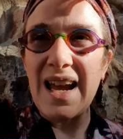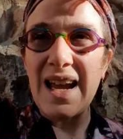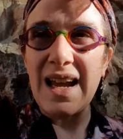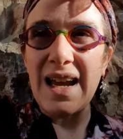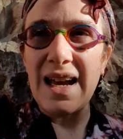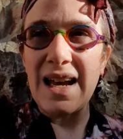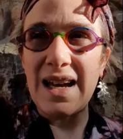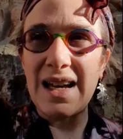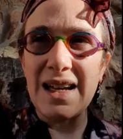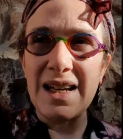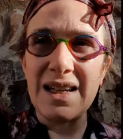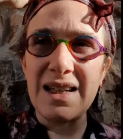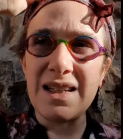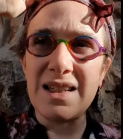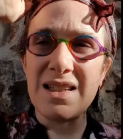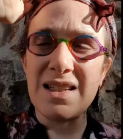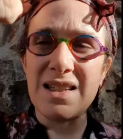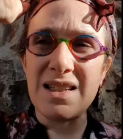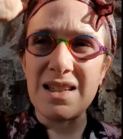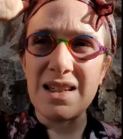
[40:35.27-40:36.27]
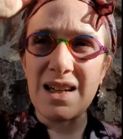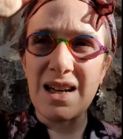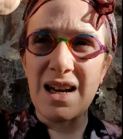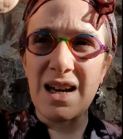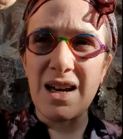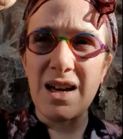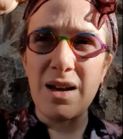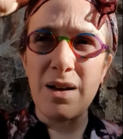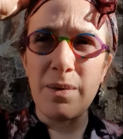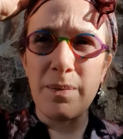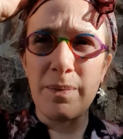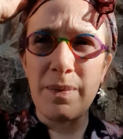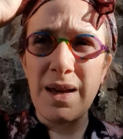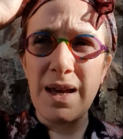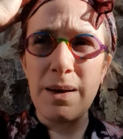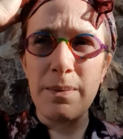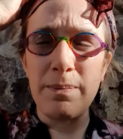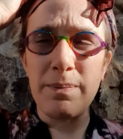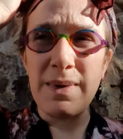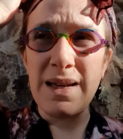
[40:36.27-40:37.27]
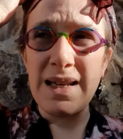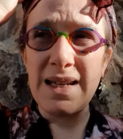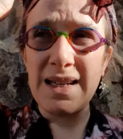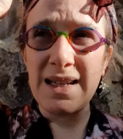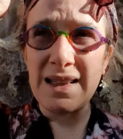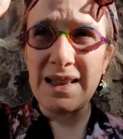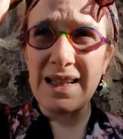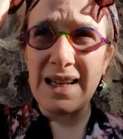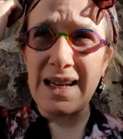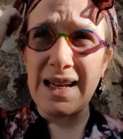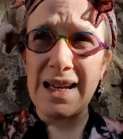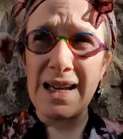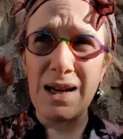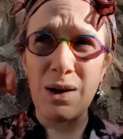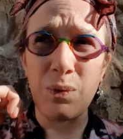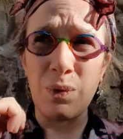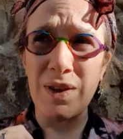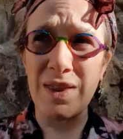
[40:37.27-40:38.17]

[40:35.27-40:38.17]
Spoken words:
And immediately